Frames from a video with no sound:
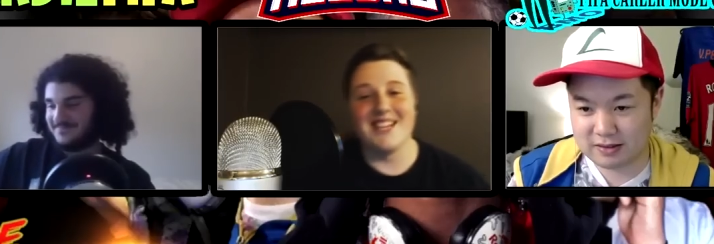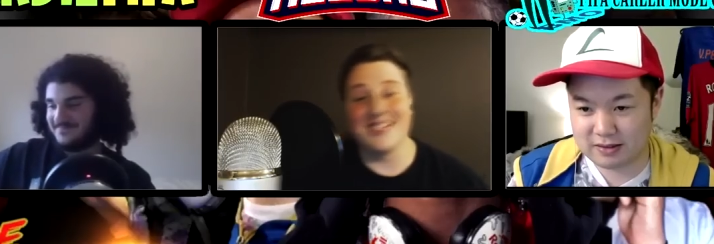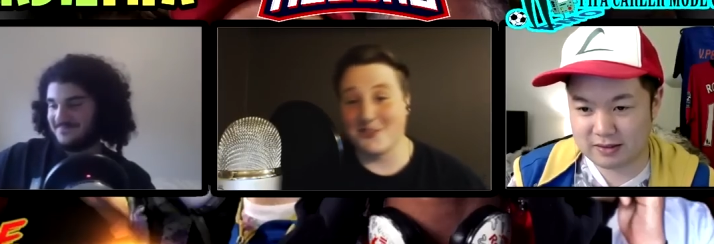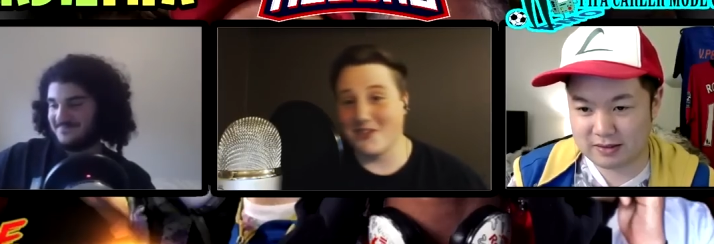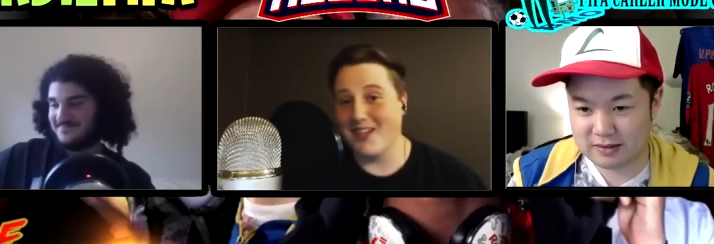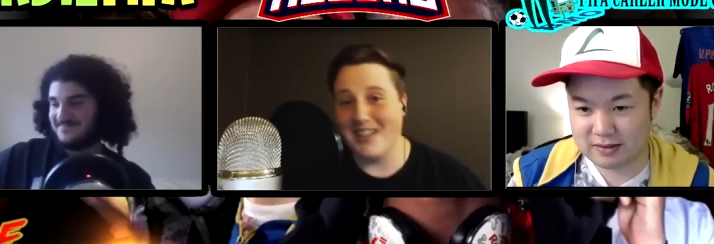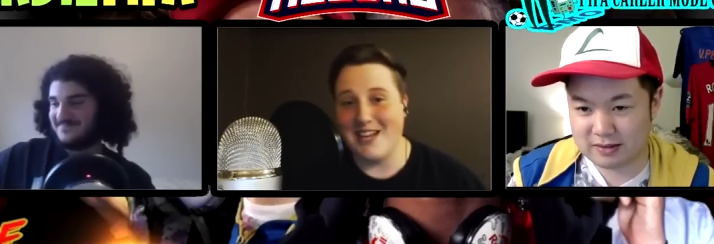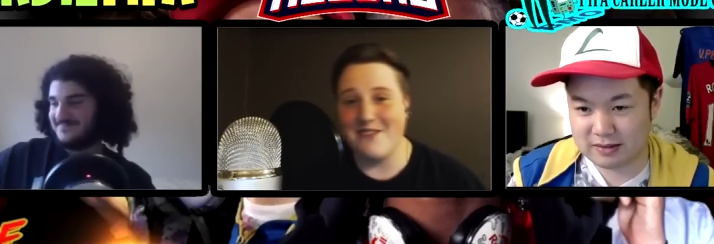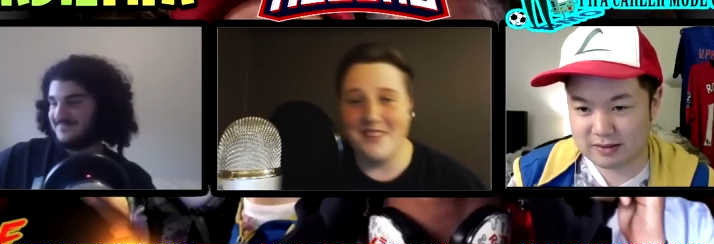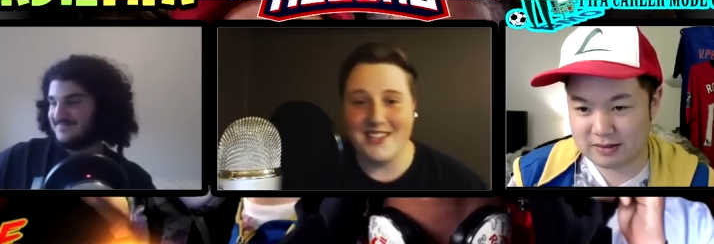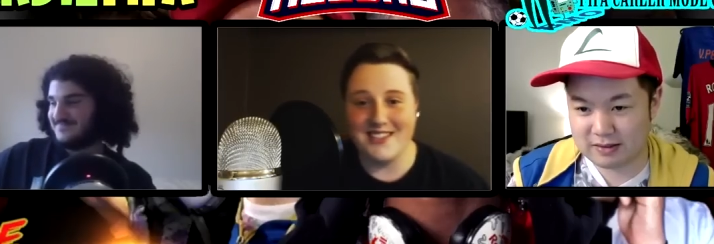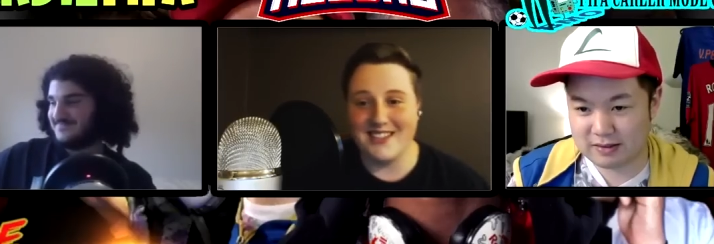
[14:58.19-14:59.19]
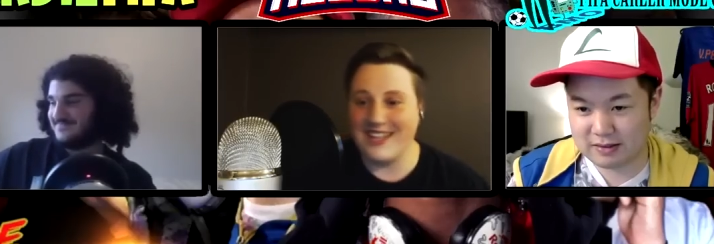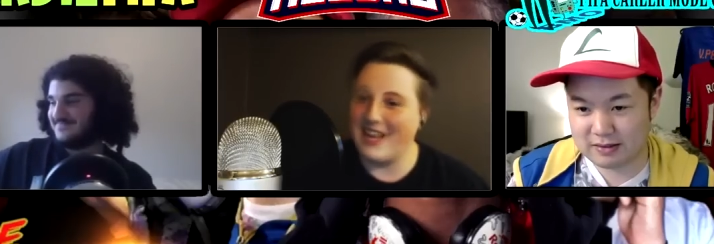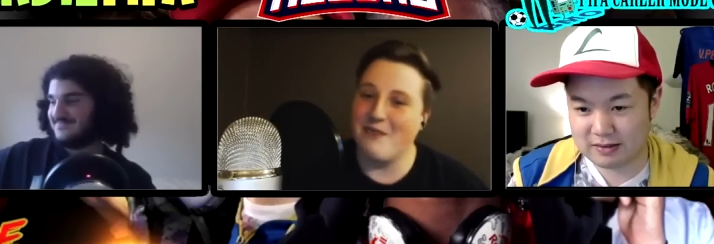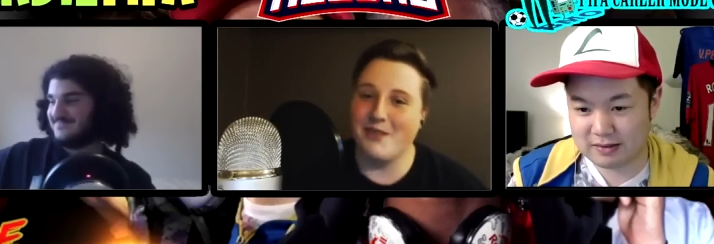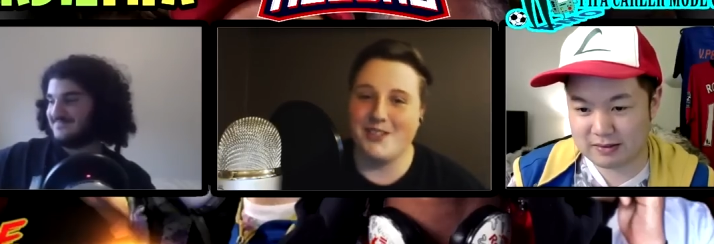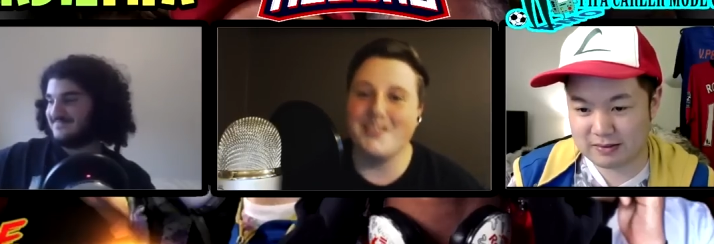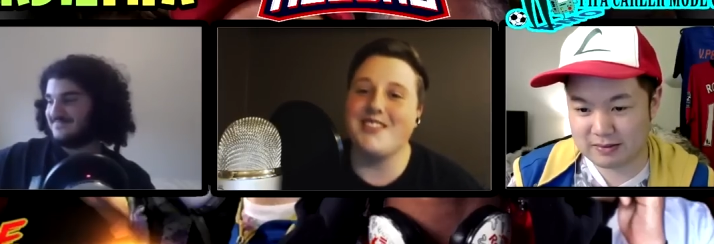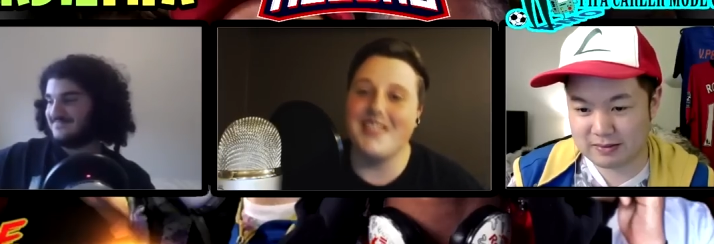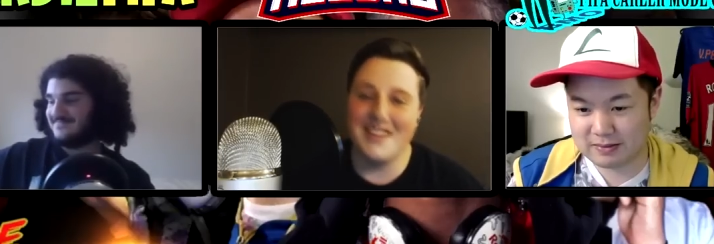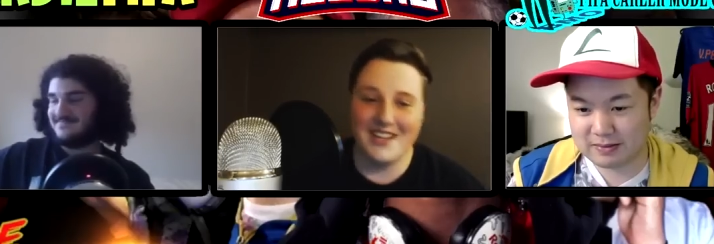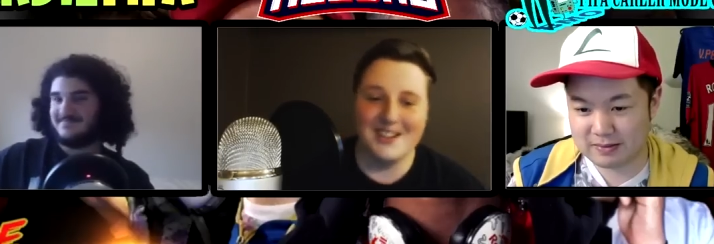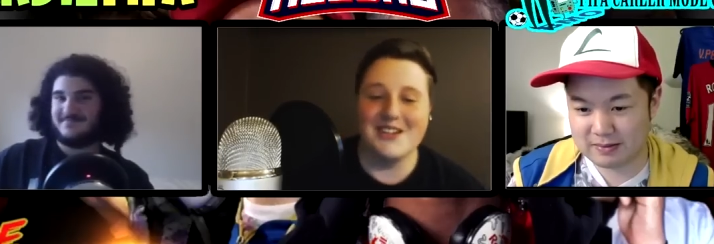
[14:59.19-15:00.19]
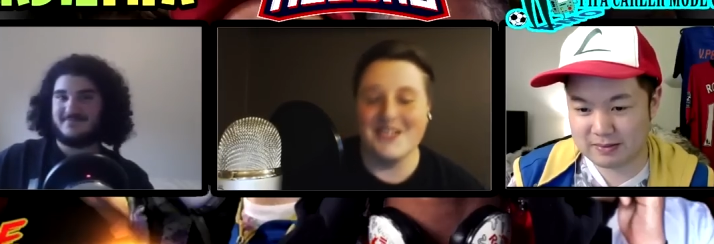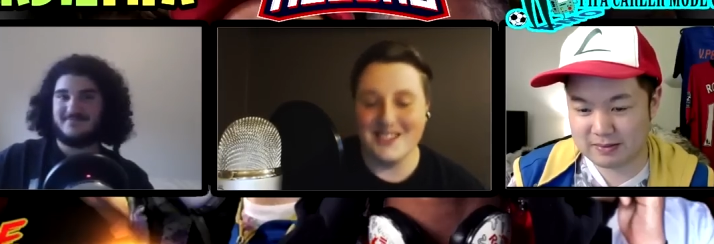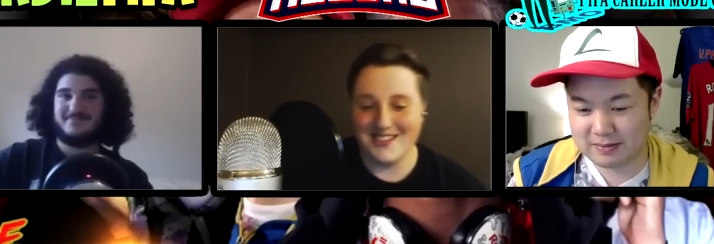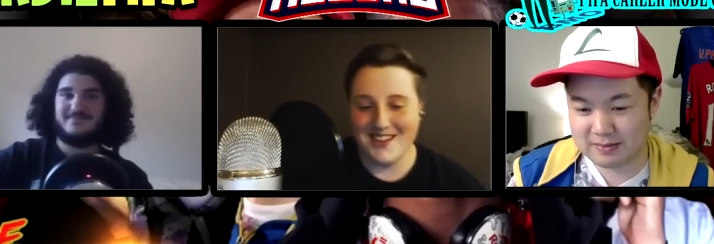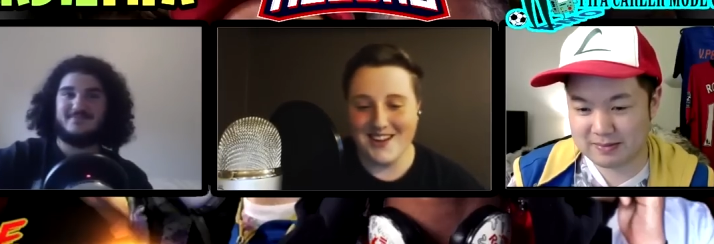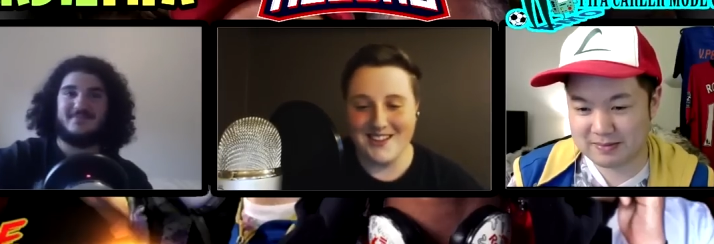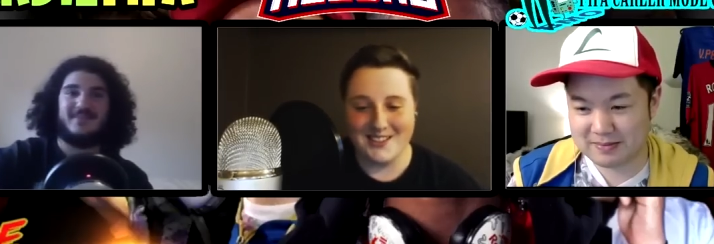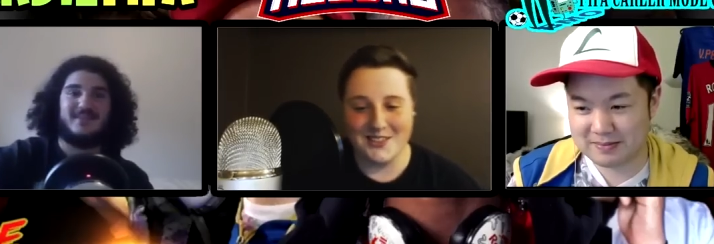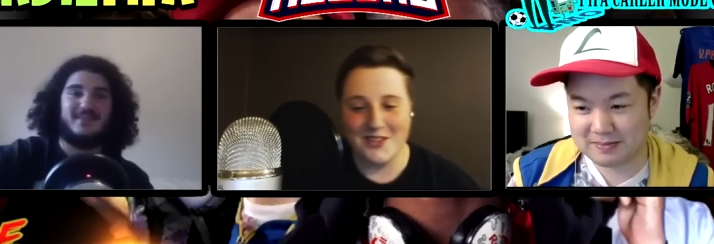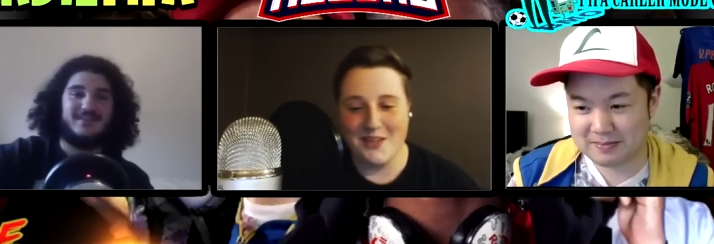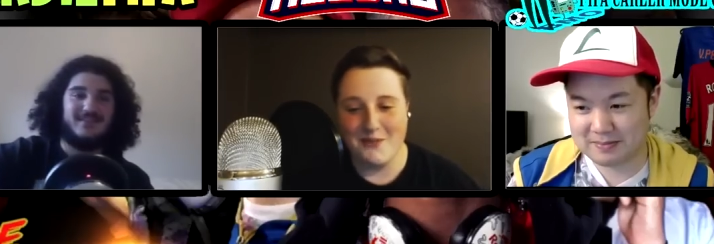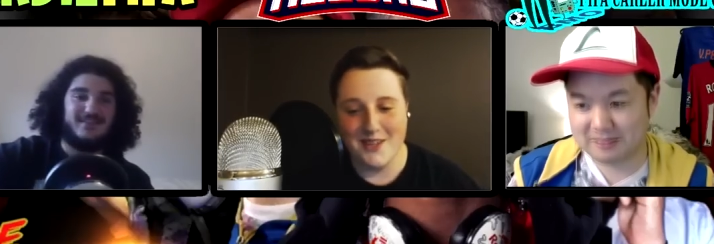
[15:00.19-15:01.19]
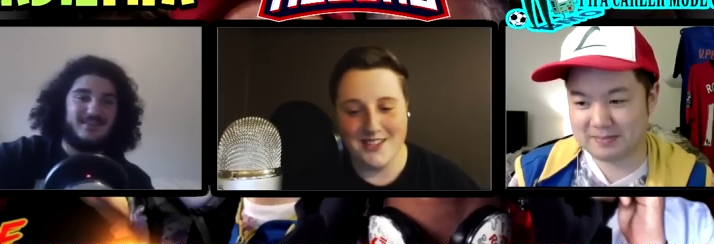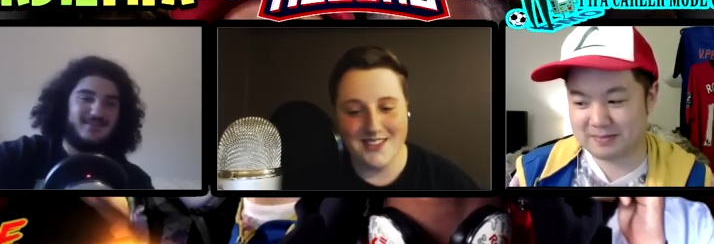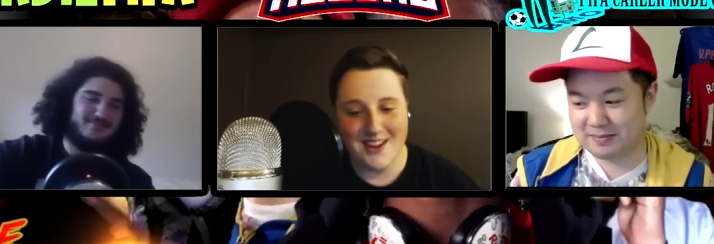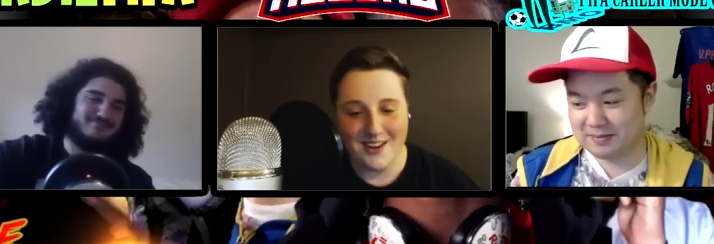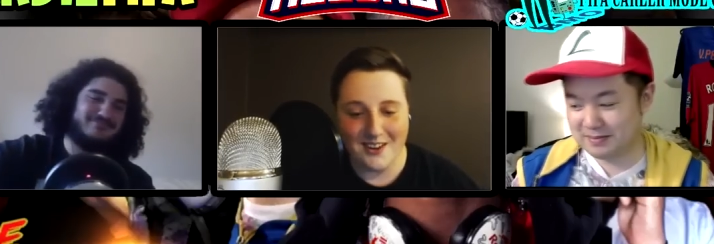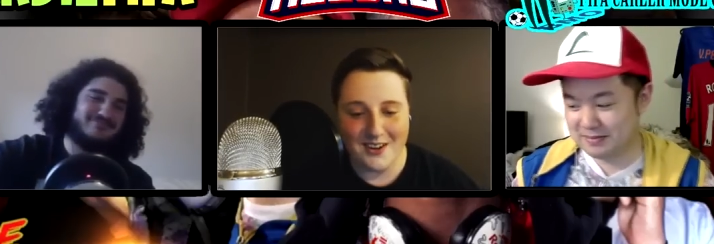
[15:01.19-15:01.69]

Speaker 1: has a real life face in game, which Danilo does not, so he wins there